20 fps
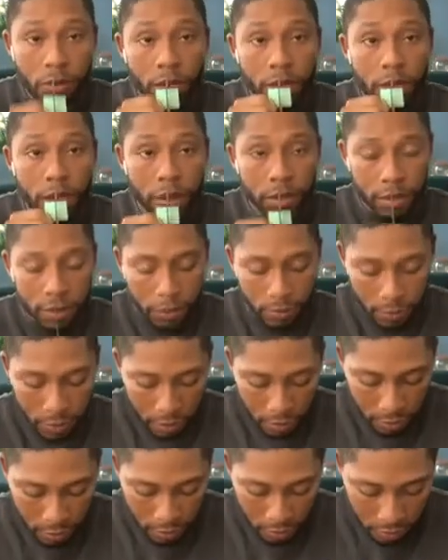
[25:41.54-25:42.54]
cut this
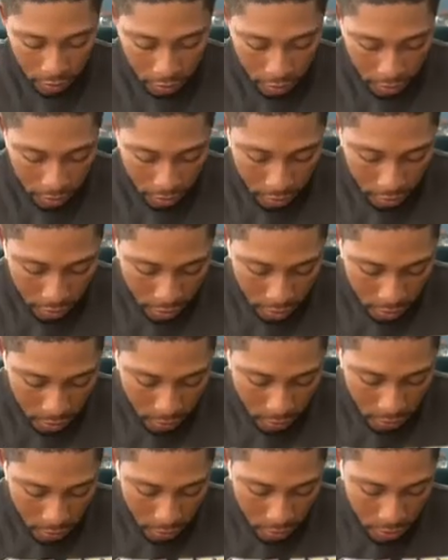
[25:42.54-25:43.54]
one down the
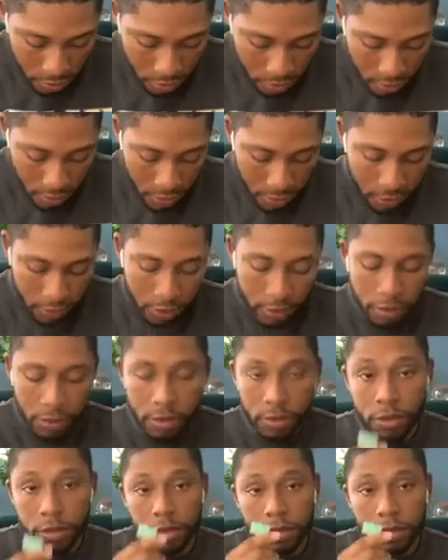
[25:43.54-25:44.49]
middle long ways,